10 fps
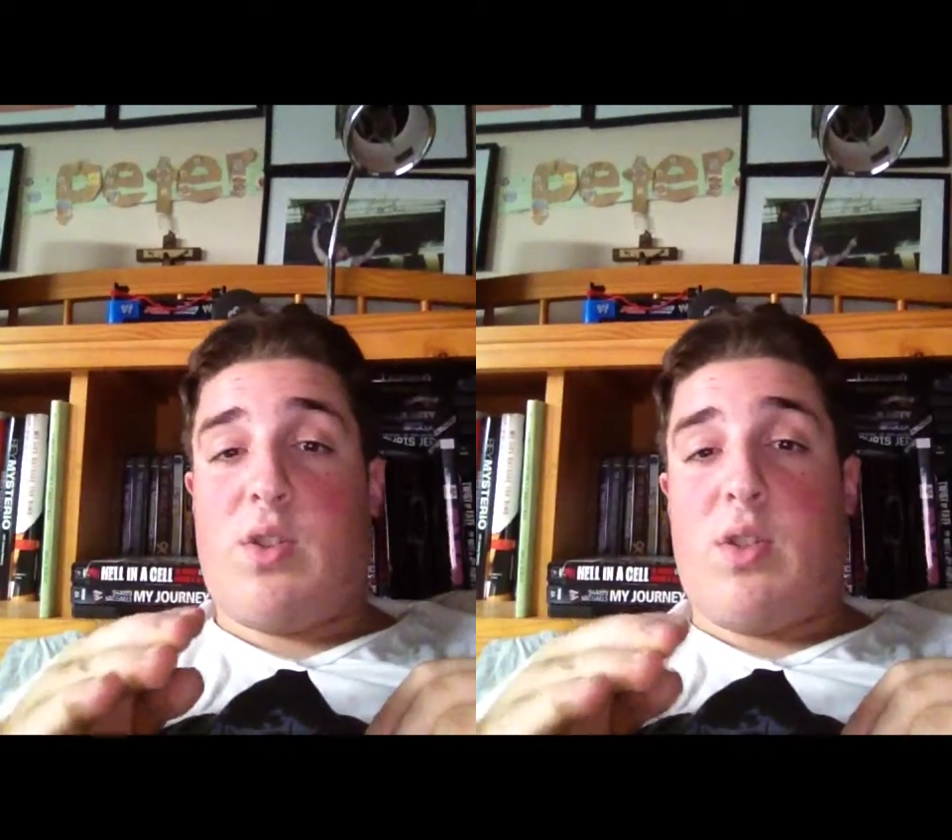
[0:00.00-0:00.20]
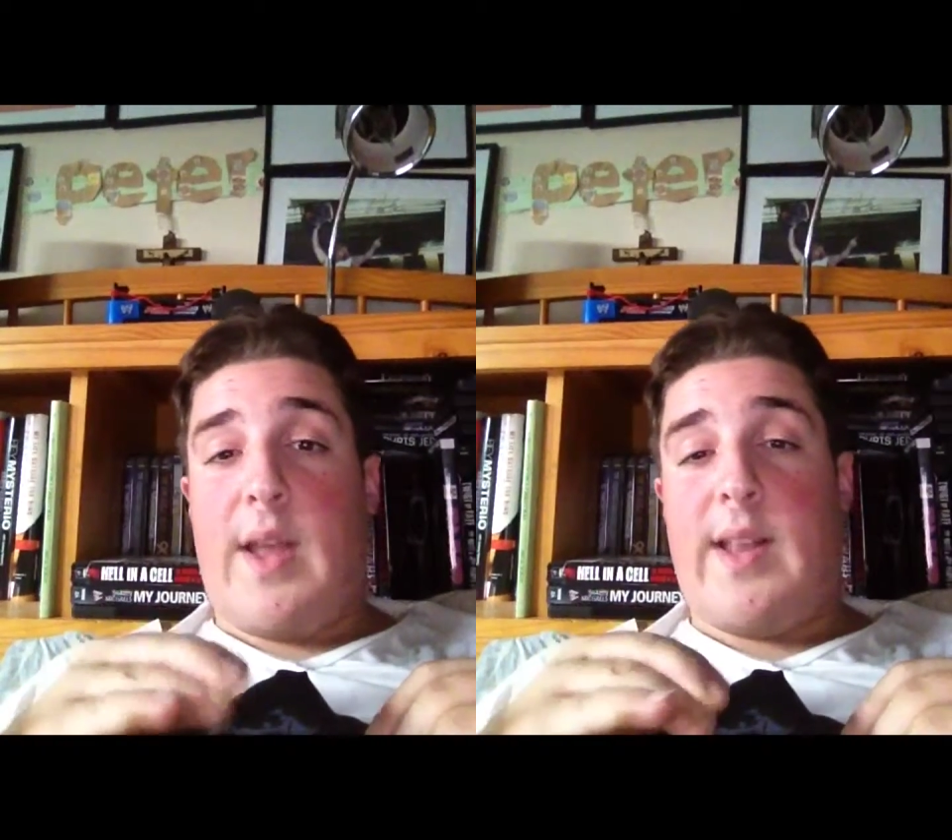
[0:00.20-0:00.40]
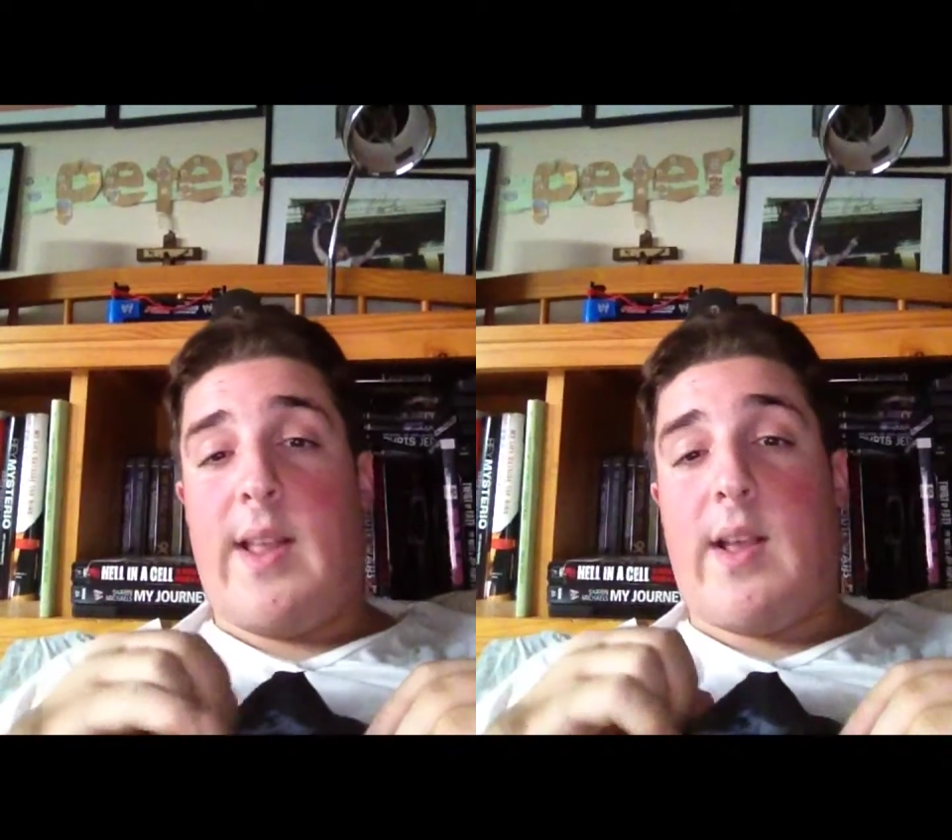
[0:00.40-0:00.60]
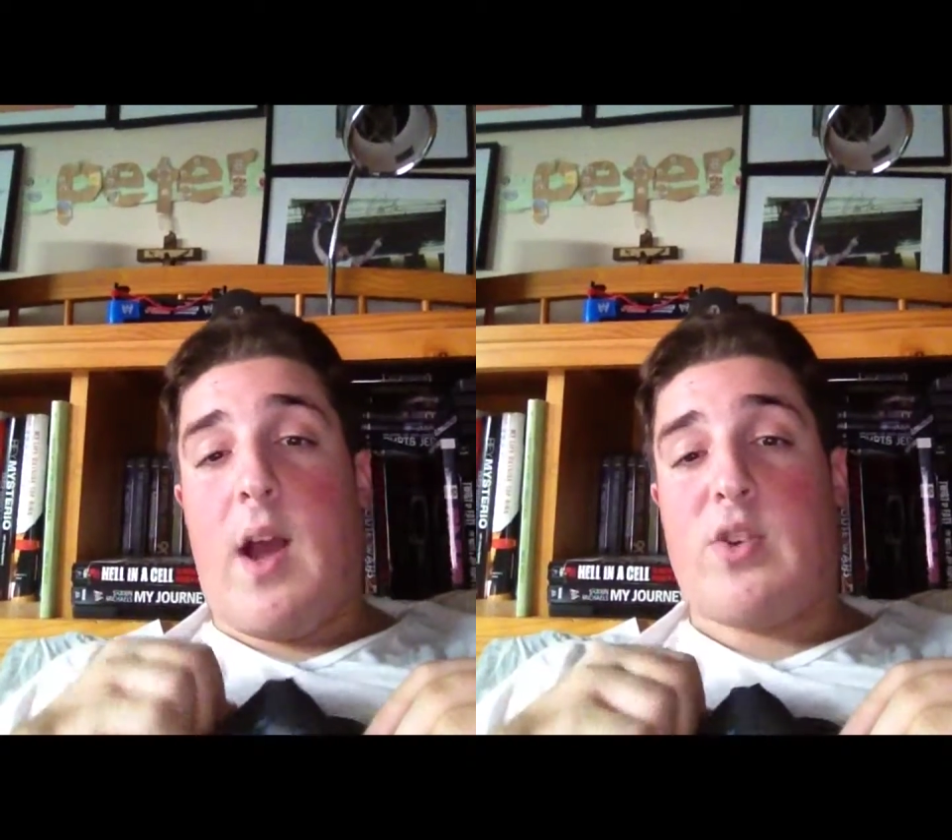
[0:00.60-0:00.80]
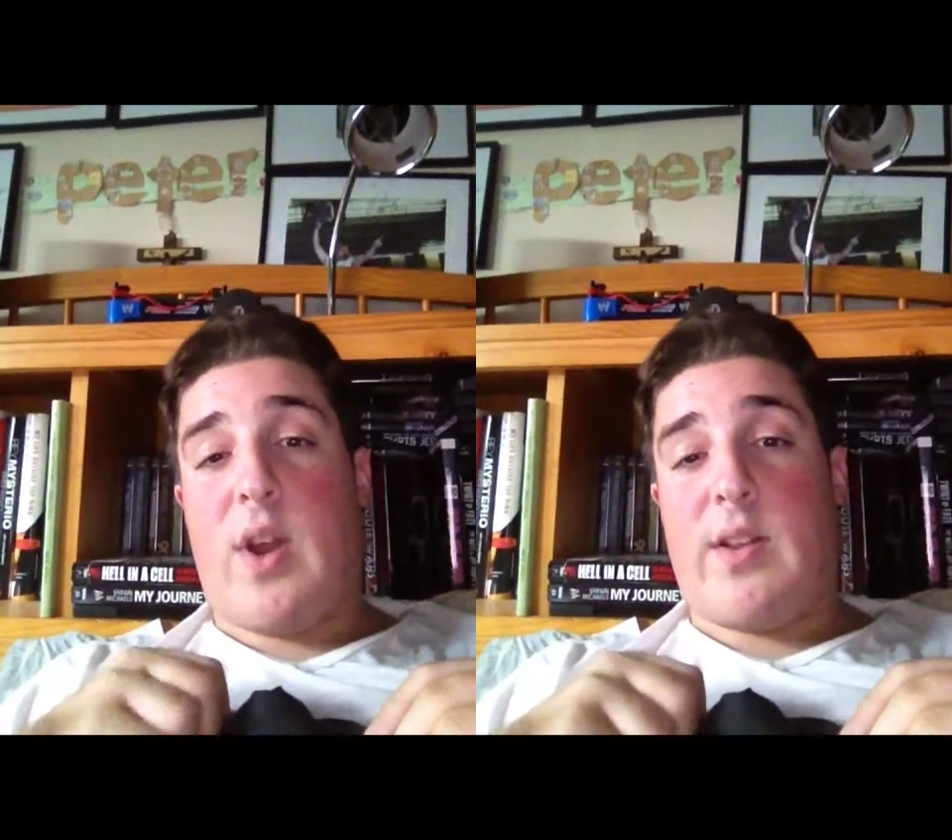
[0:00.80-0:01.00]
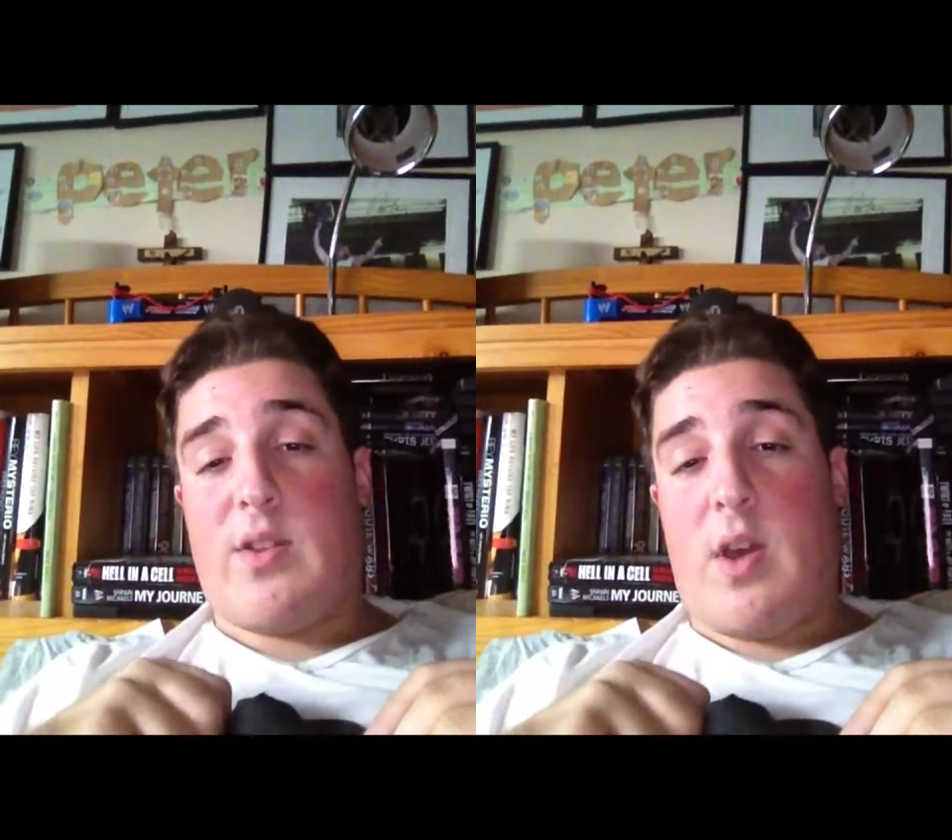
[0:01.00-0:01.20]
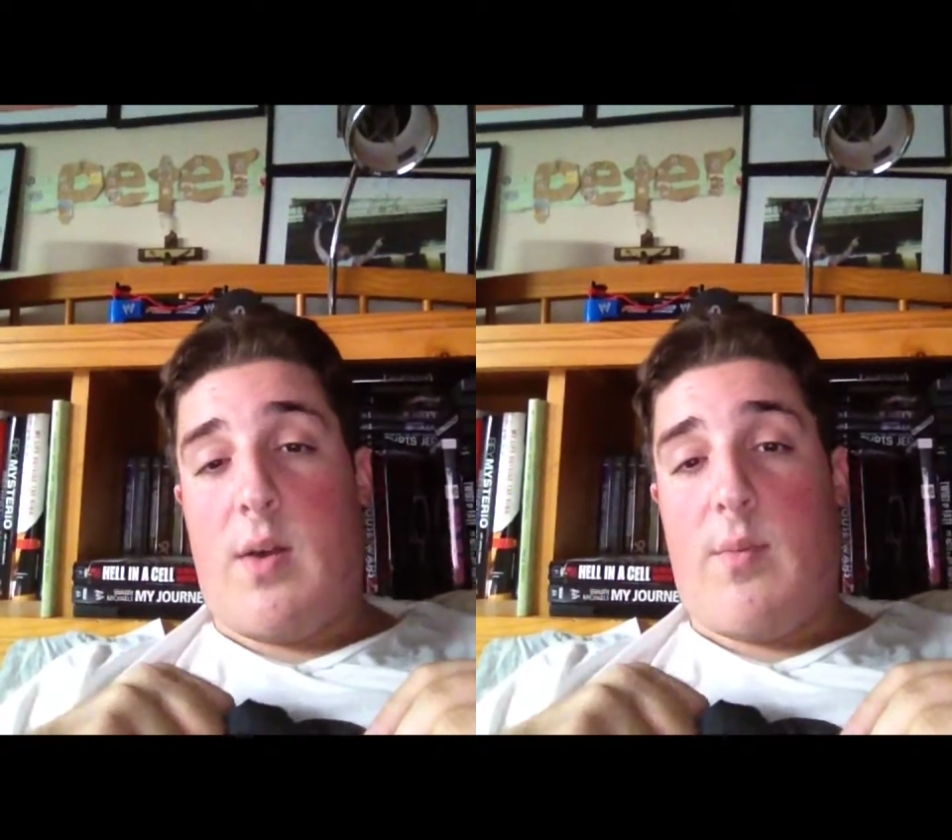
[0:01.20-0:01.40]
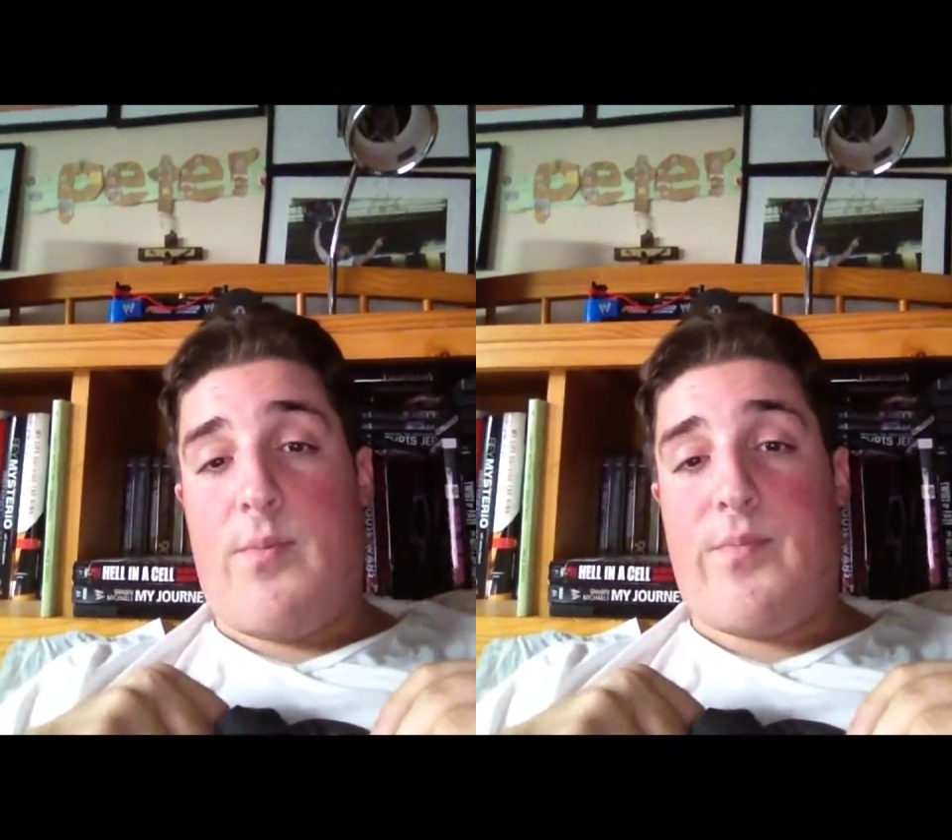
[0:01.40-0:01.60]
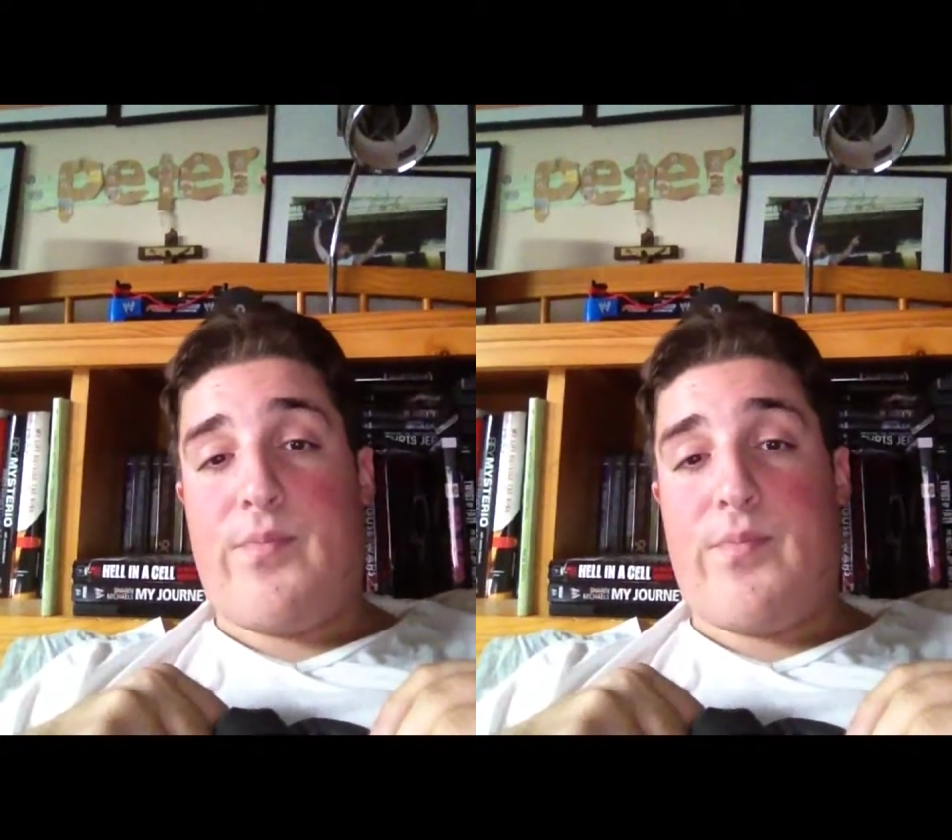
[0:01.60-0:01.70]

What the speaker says: 90-day contract is up.